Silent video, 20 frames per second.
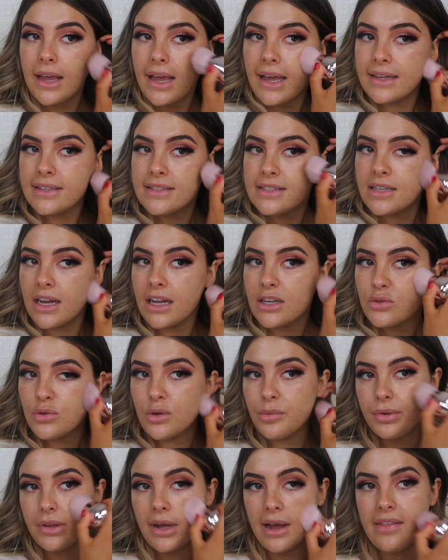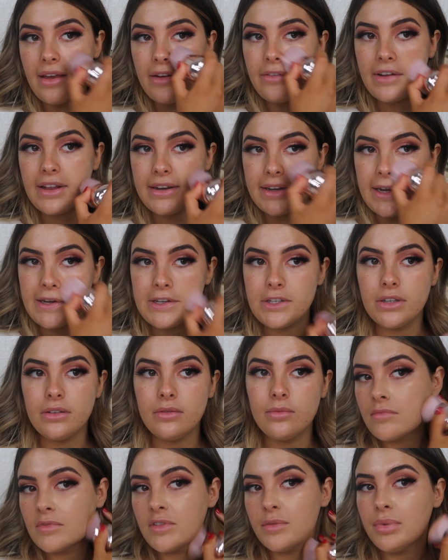and start to apply that
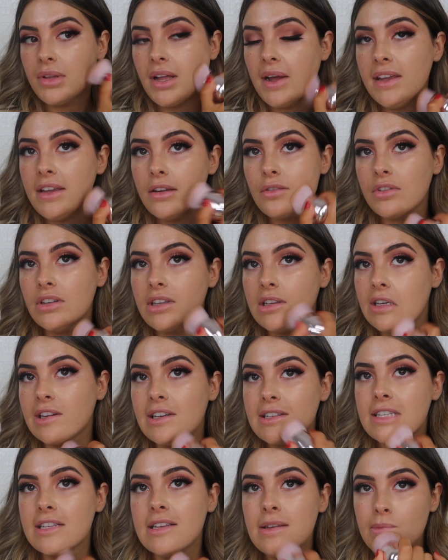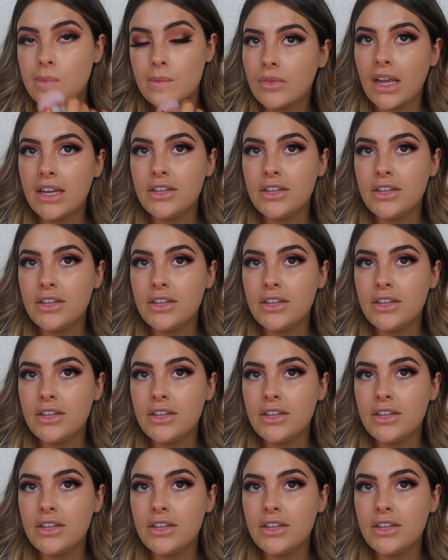foundation. It's applying it really nicely.